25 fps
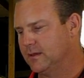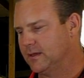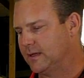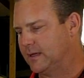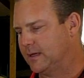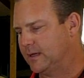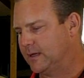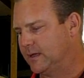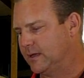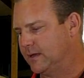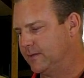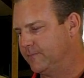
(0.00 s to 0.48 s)

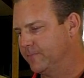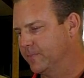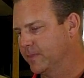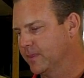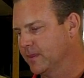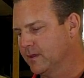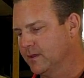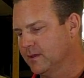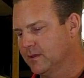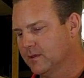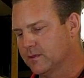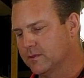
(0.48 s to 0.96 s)
Um,
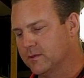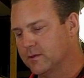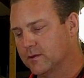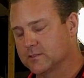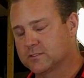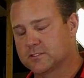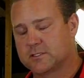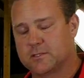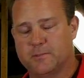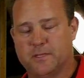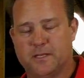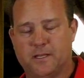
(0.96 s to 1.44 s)

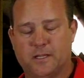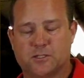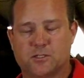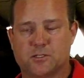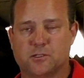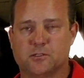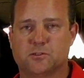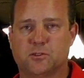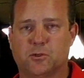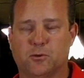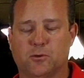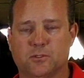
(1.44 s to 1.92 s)
there's some
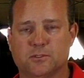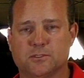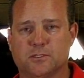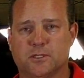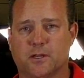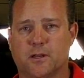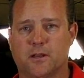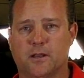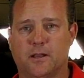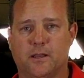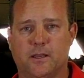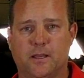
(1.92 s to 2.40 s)
additional tools
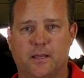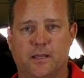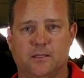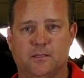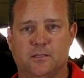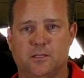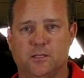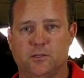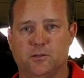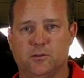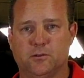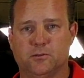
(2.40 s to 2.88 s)
you're gonna
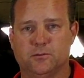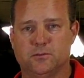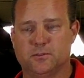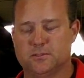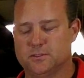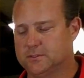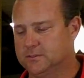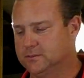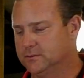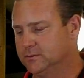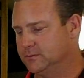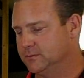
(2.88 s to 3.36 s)
need to
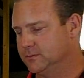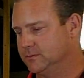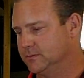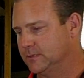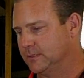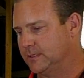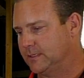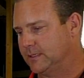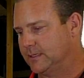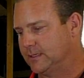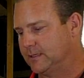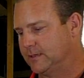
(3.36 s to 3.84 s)
use.
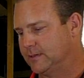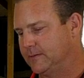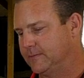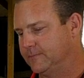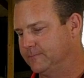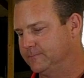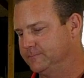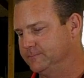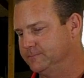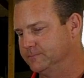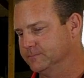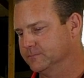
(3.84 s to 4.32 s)

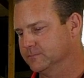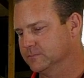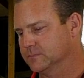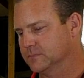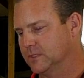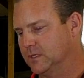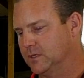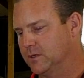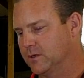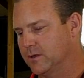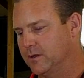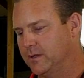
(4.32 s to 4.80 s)
Um,
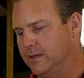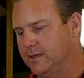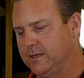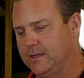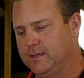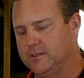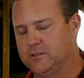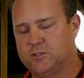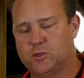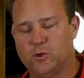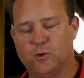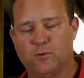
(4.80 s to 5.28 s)
you're gonna
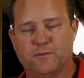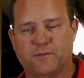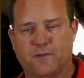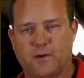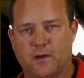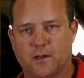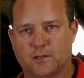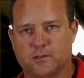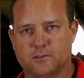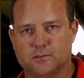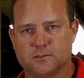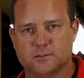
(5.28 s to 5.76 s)
need two
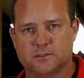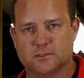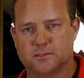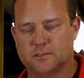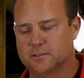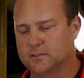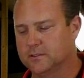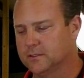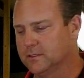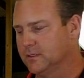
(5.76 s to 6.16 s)
funnels.